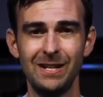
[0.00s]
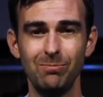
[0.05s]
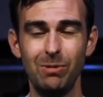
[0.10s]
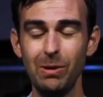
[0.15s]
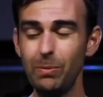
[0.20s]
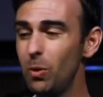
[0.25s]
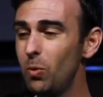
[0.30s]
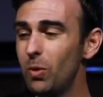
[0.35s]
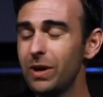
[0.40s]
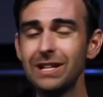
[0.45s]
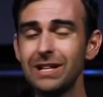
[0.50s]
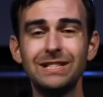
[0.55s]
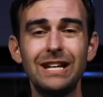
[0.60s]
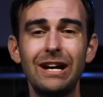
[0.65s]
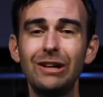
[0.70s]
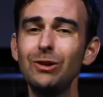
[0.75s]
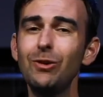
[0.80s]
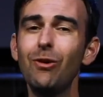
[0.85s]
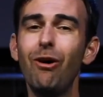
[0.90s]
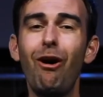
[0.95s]
People want to
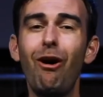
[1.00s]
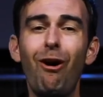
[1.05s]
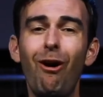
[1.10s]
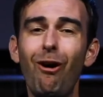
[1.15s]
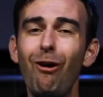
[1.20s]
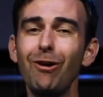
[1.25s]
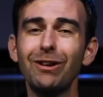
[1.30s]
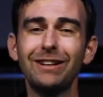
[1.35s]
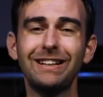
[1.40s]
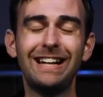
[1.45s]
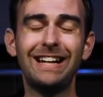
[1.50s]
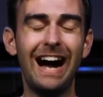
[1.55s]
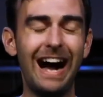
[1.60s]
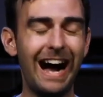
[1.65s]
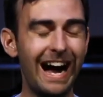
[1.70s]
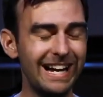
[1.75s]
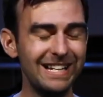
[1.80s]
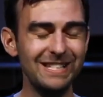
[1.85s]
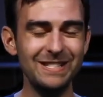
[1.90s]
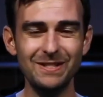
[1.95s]
tell you all
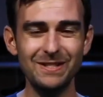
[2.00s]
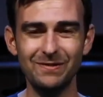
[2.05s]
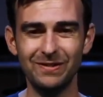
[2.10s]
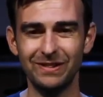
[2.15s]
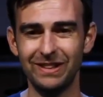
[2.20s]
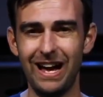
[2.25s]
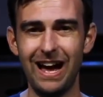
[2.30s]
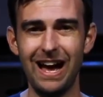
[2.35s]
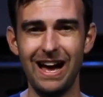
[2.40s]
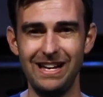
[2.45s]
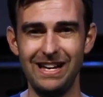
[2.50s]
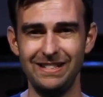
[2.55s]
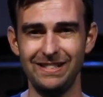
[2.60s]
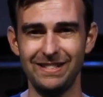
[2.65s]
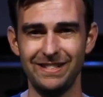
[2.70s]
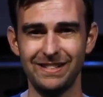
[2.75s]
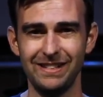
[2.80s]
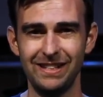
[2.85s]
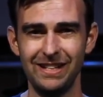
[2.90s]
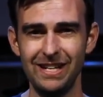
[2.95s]
kinds of
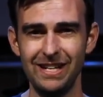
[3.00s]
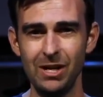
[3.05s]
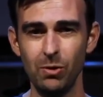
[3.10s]
lies.